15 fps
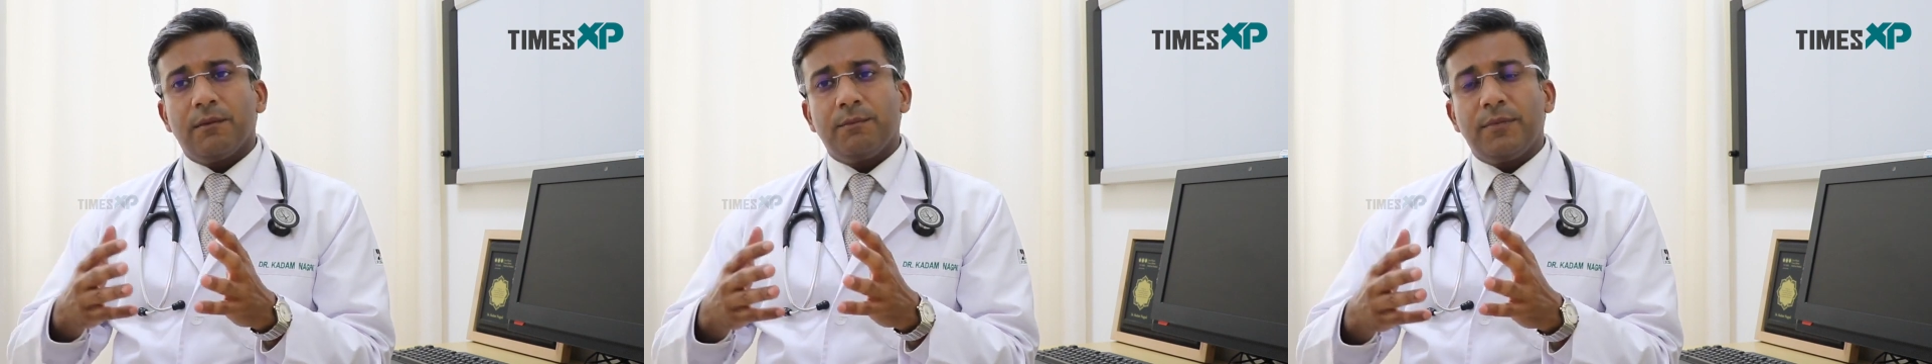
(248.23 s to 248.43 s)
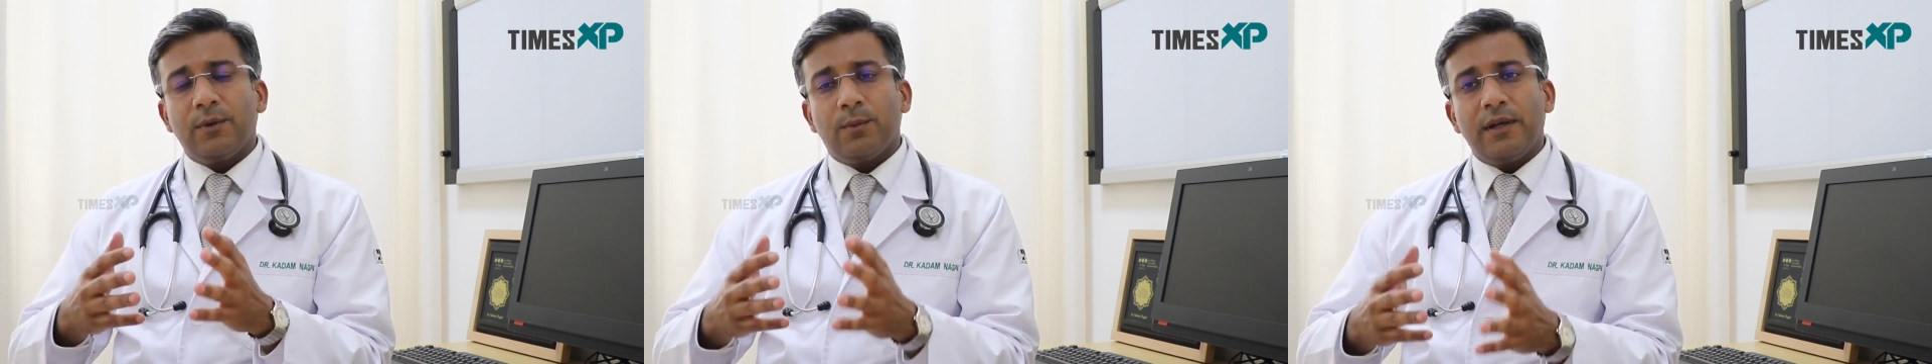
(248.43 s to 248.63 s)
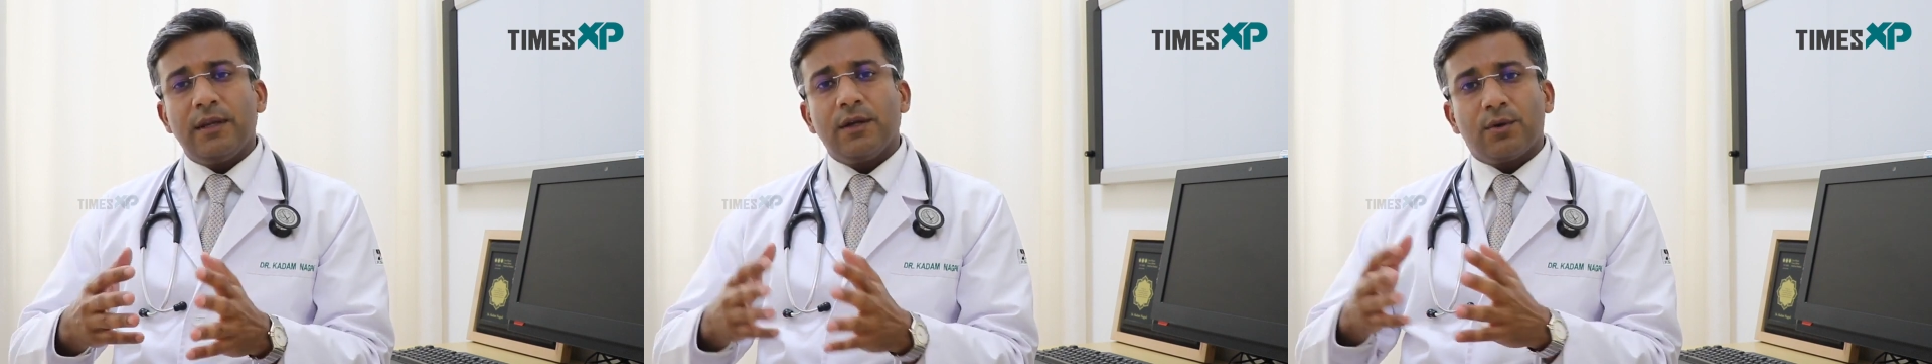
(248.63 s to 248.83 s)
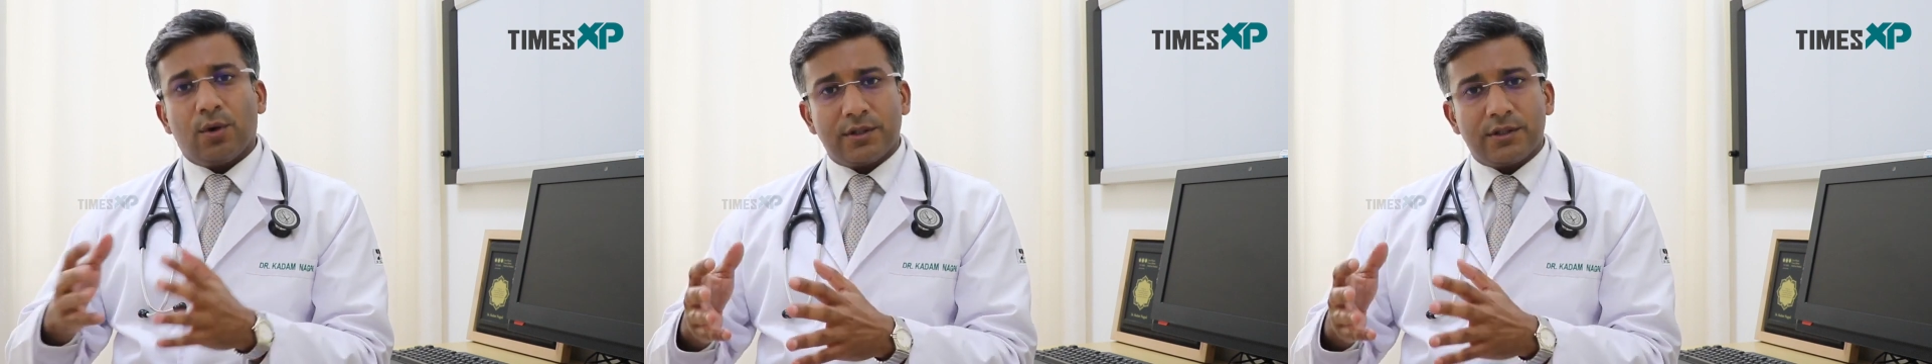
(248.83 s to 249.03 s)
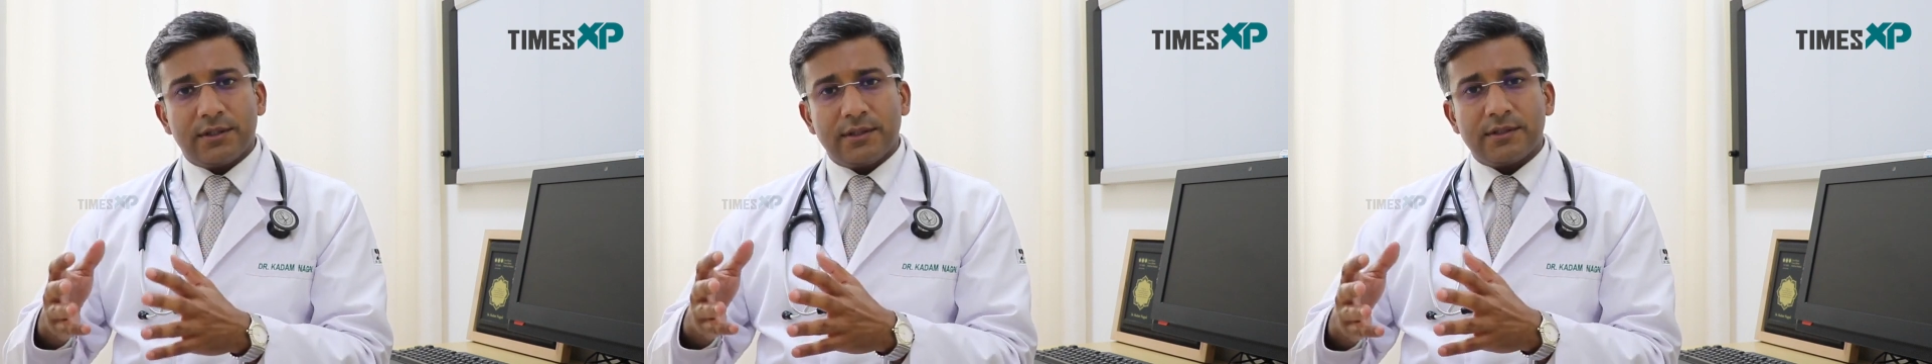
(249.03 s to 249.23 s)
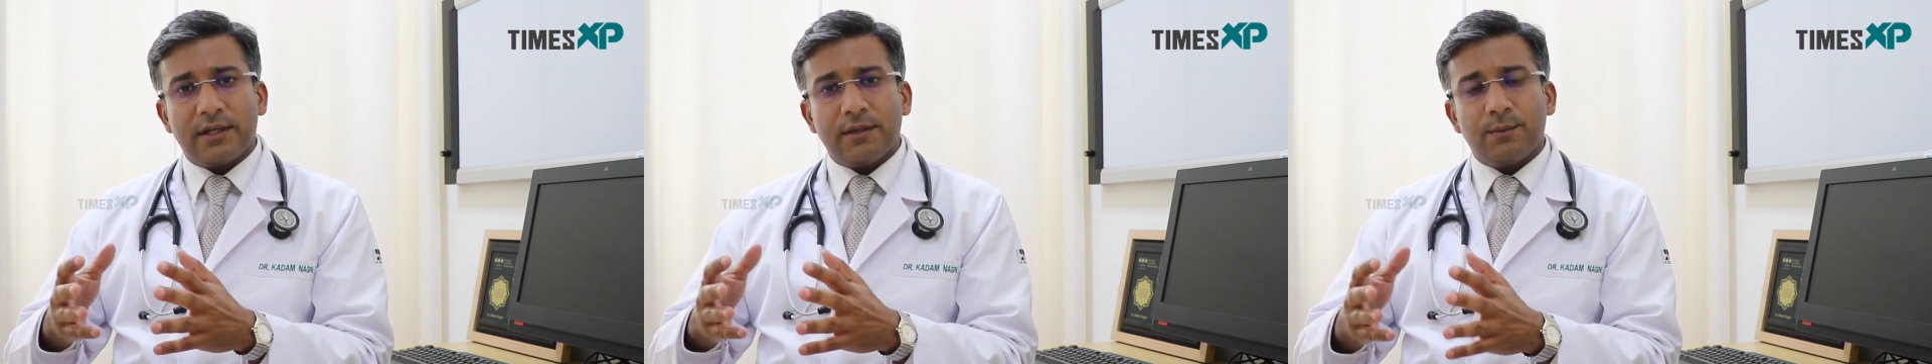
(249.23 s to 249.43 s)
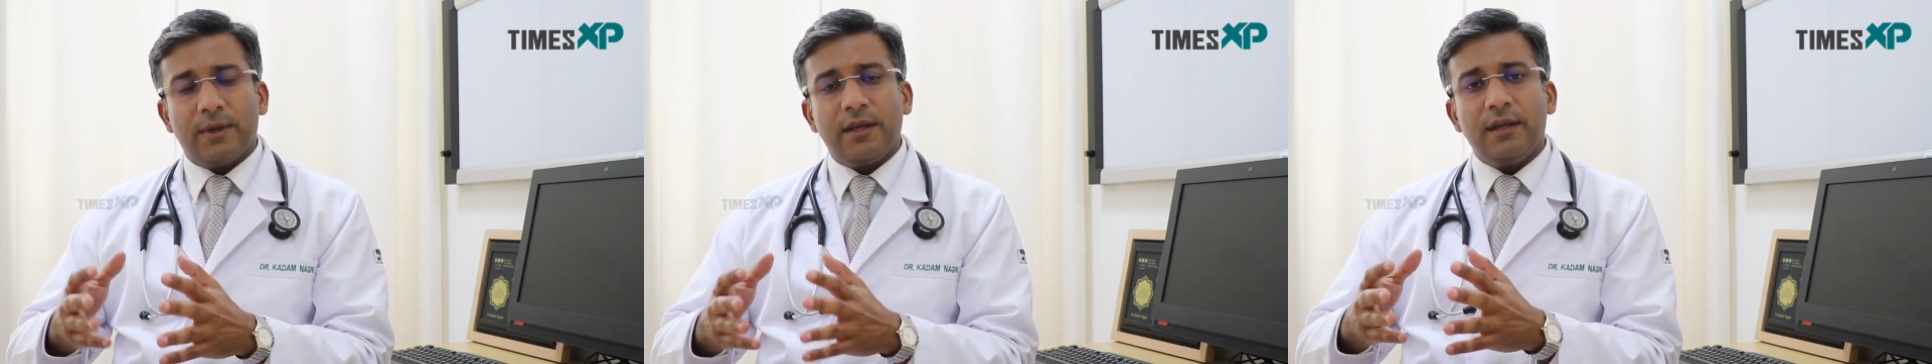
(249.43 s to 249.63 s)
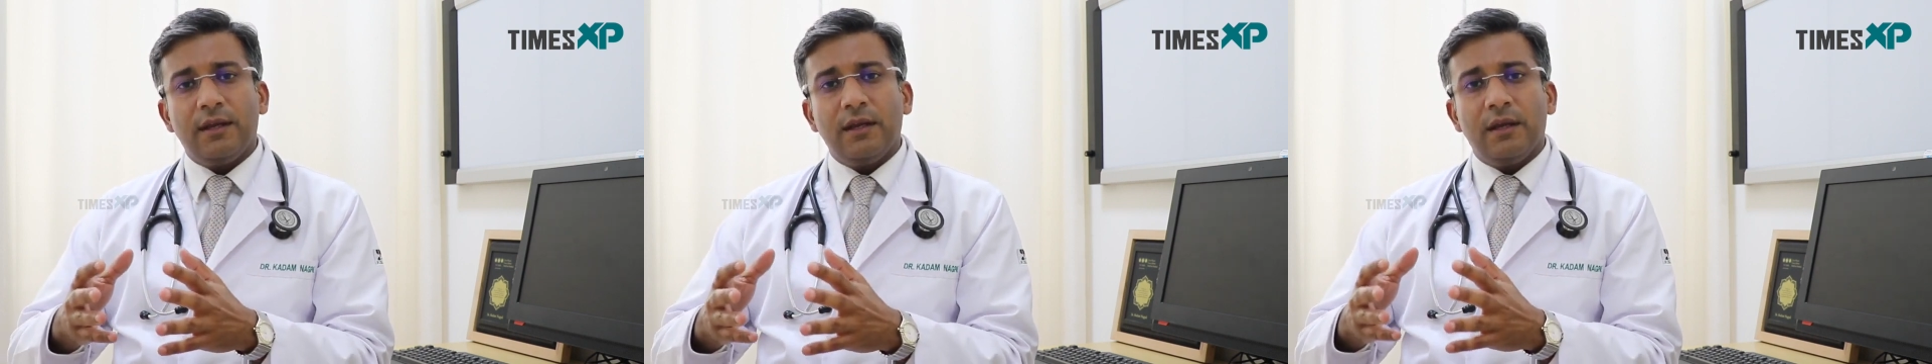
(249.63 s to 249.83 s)
be very cautious and
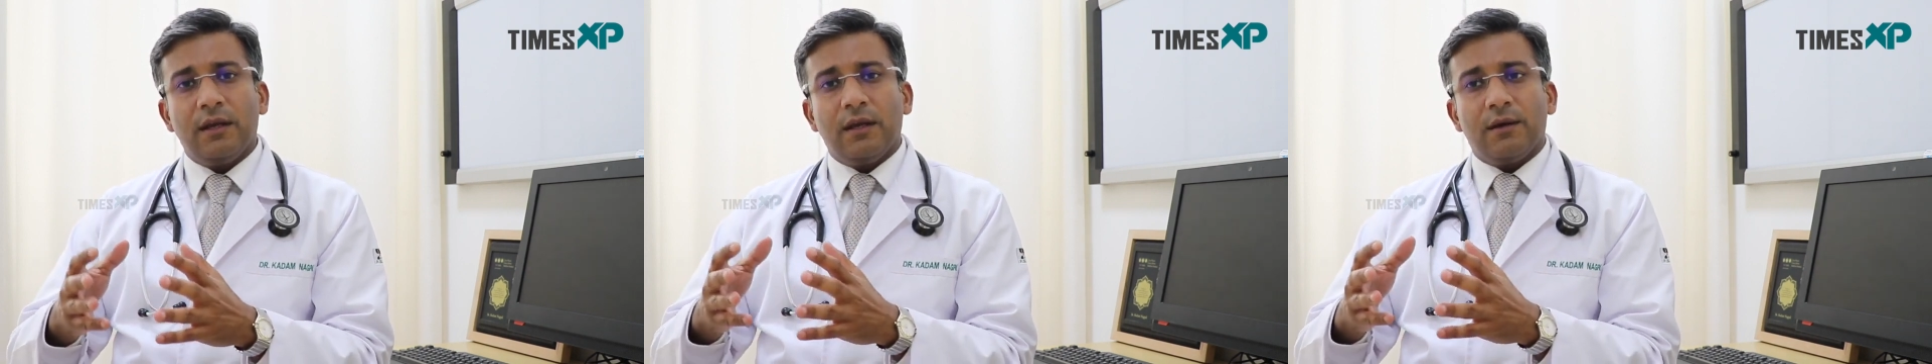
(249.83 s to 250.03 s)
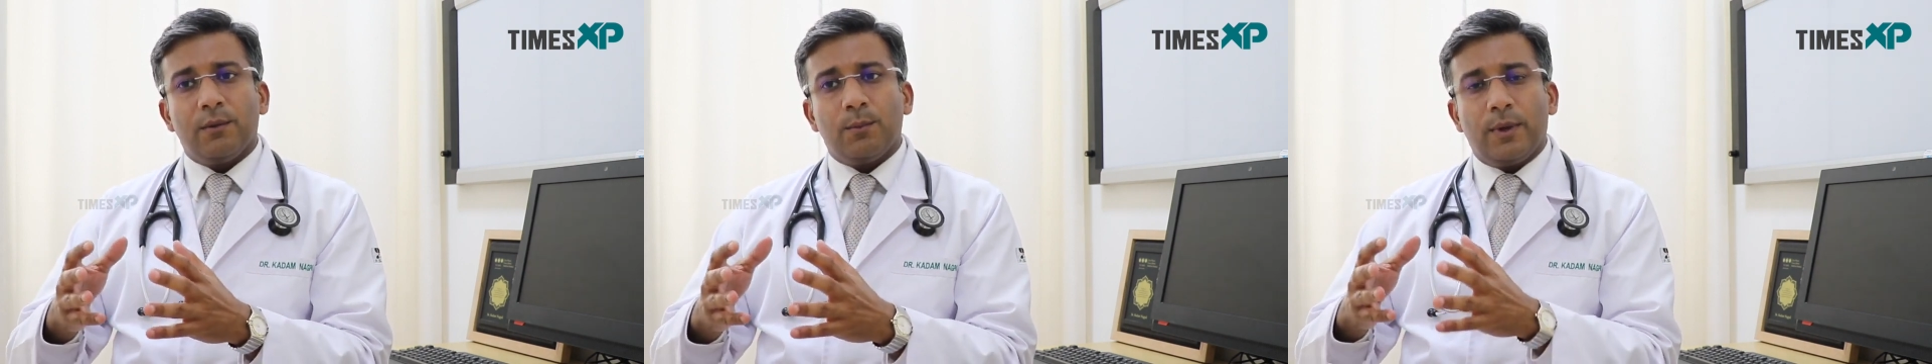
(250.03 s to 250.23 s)
very